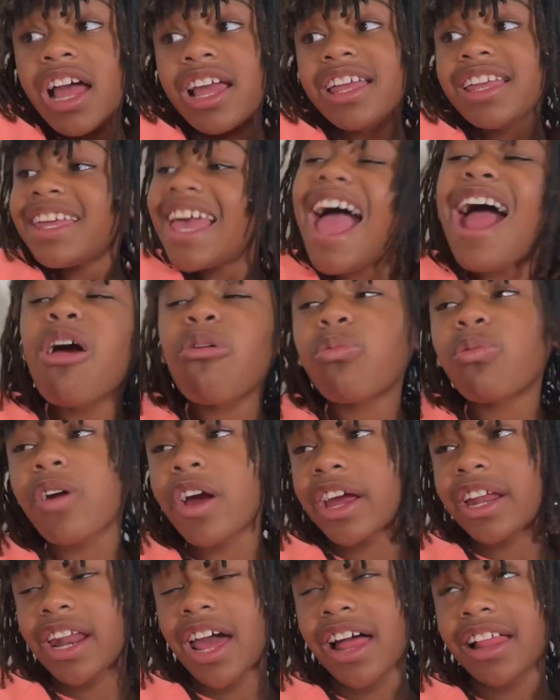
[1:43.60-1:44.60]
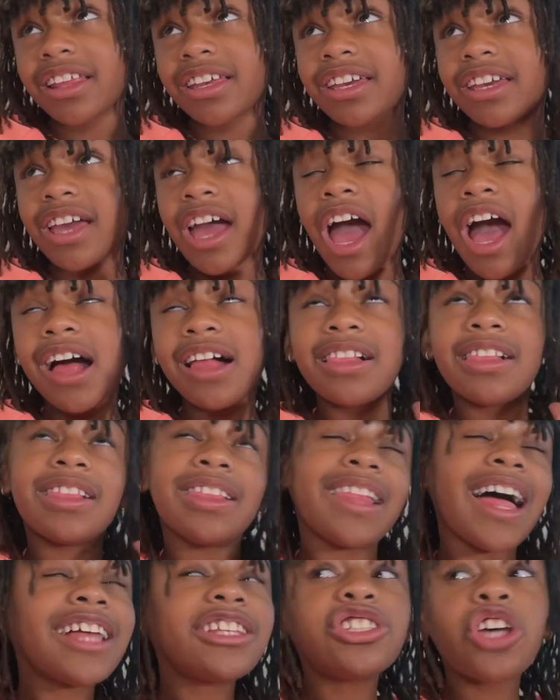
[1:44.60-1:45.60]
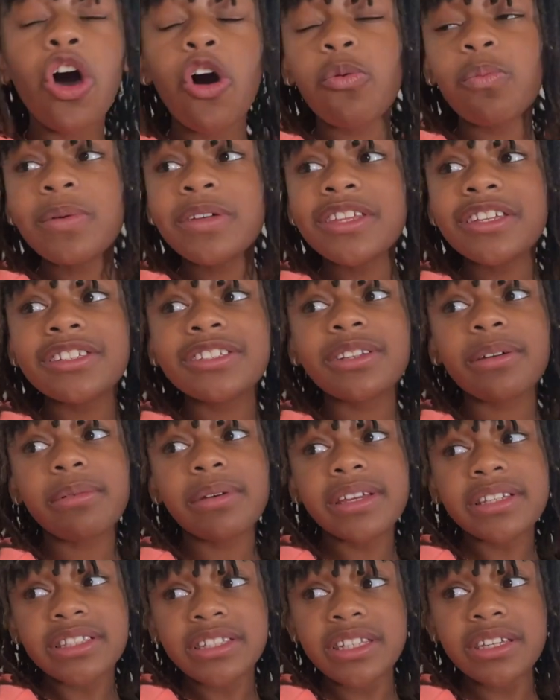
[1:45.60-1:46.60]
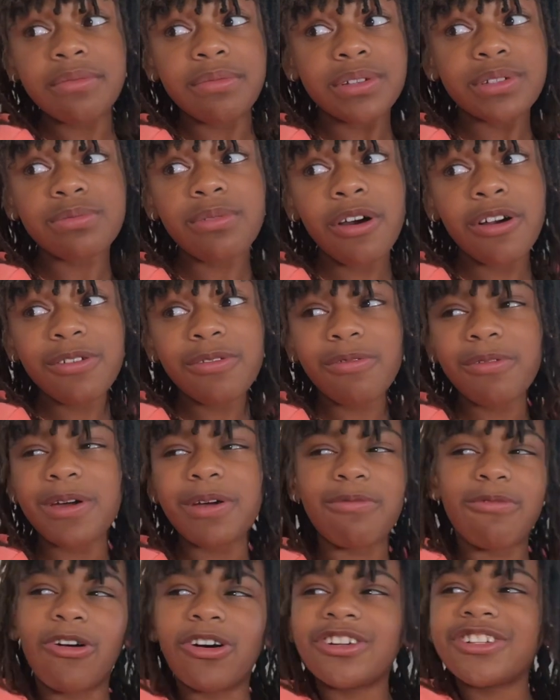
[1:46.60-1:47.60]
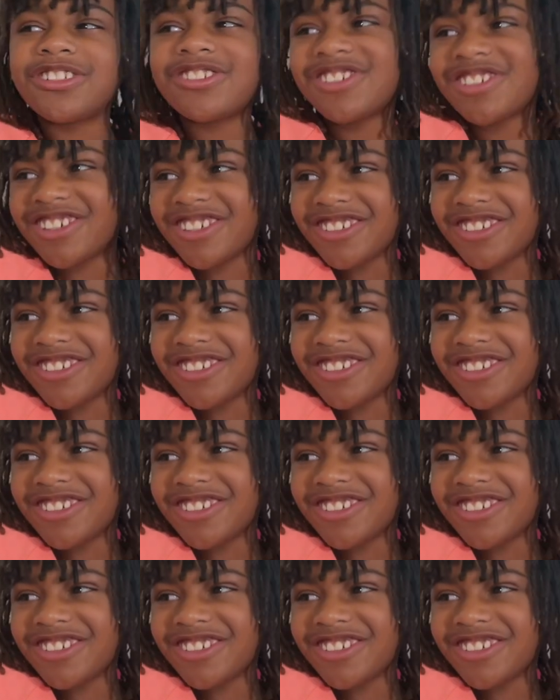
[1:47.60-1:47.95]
Yeah, right, Elli. Let's open this so we can see which one we want to